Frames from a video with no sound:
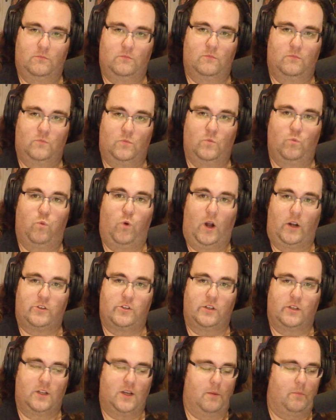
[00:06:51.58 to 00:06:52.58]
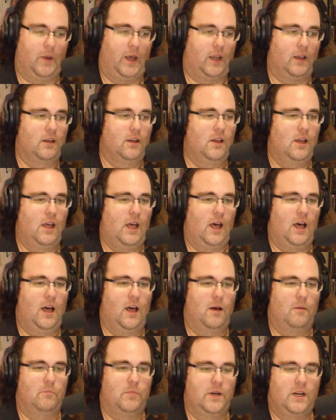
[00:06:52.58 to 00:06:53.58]
watch it and come back.
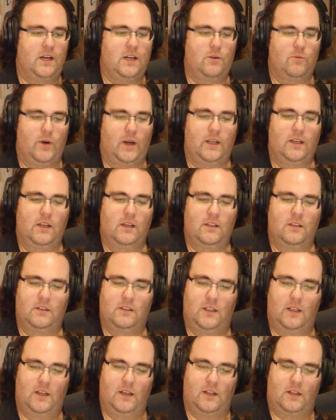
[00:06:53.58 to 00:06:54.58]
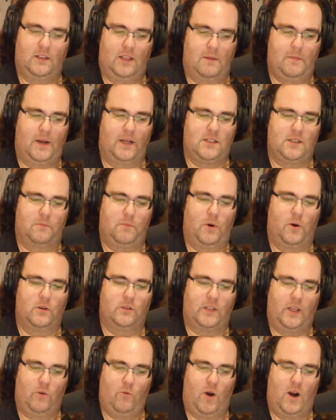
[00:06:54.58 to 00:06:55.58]
But anyway, the climactic
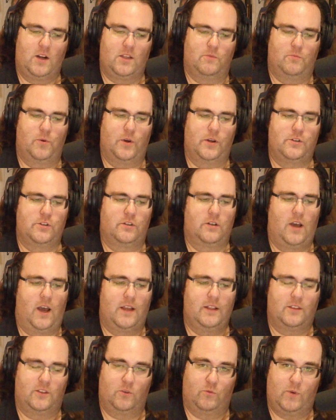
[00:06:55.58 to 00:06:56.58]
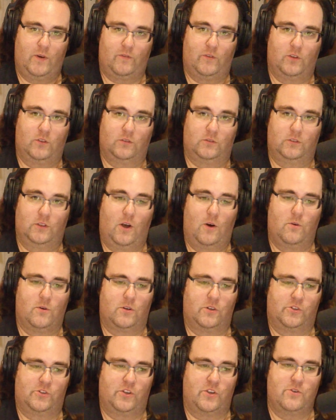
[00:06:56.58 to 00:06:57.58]
part, they wire the bridge at night. The river
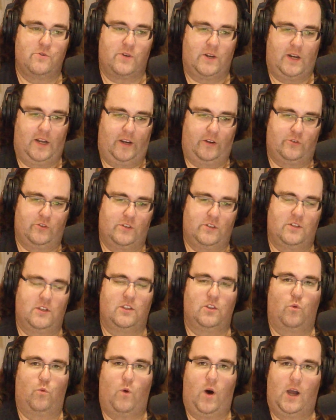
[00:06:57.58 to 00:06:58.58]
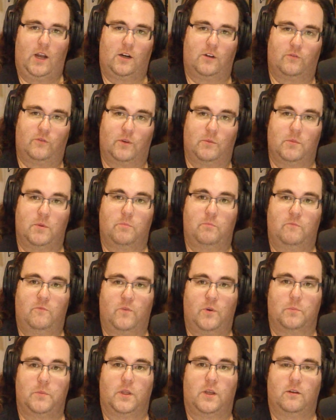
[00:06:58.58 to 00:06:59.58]
lowers so you can actually see the wire from
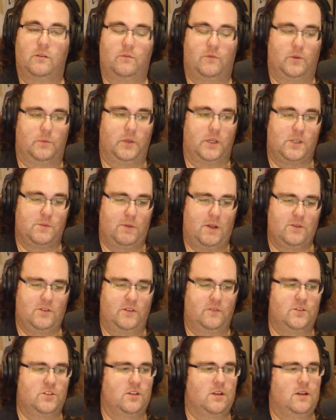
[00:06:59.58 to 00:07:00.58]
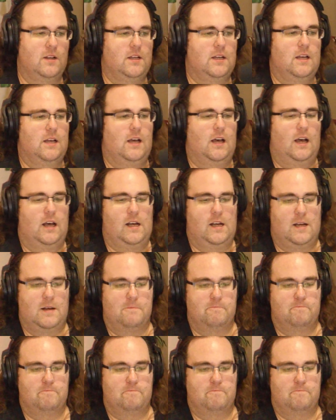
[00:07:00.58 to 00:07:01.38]
the explosives. And